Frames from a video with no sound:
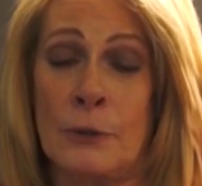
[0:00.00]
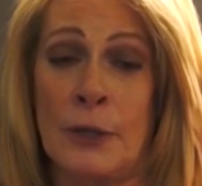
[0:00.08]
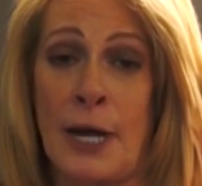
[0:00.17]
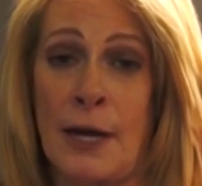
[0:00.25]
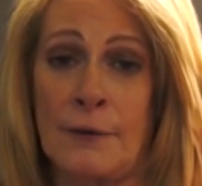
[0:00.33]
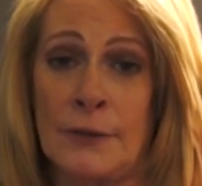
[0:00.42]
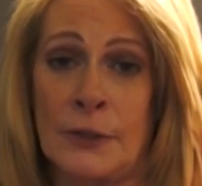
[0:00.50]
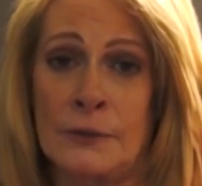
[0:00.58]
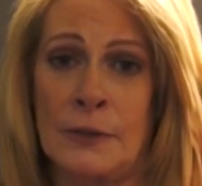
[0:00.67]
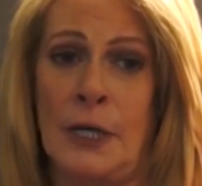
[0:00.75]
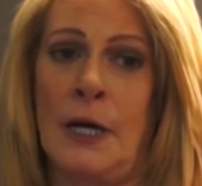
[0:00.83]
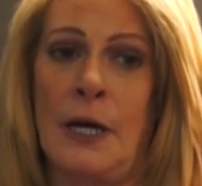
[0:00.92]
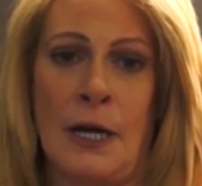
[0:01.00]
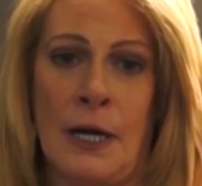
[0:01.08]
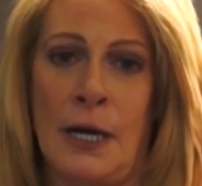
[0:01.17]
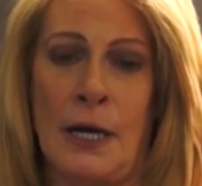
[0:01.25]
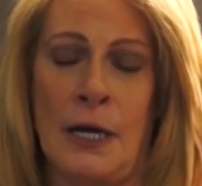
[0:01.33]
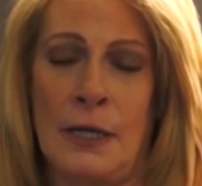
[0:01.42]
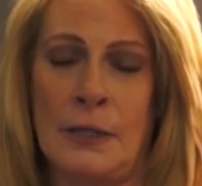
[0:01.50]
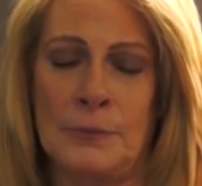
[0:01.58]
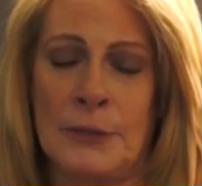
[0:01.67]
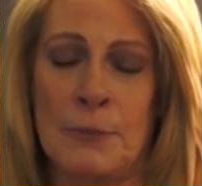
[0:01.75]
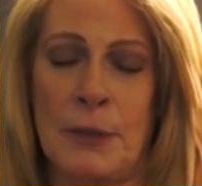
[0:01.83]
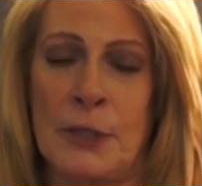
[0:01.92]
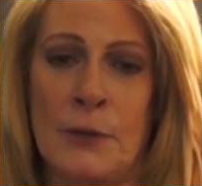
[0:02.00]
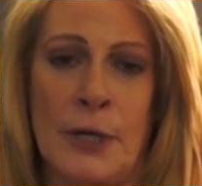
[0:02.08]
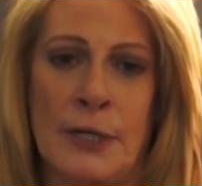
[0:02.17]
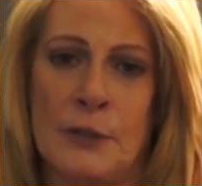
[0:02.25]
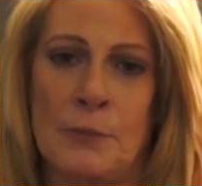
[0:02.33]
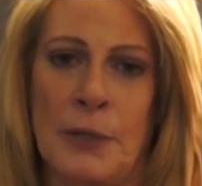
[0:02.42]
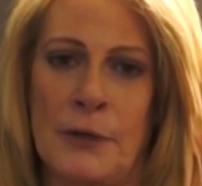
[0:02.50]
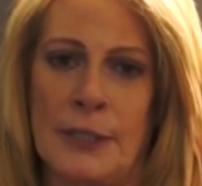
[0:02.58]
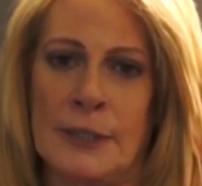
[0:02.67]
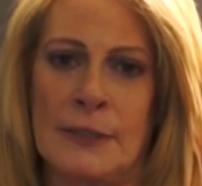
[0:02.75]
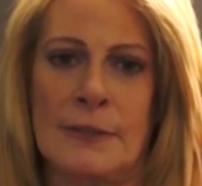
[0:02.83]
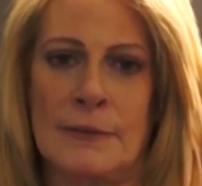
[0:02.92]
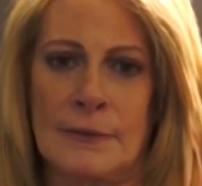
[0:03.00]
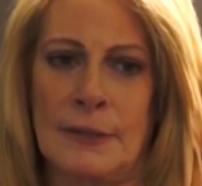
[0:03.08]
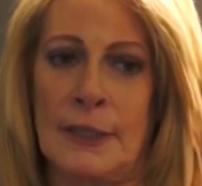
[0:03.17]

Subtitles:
or what have you. It's been a great experience.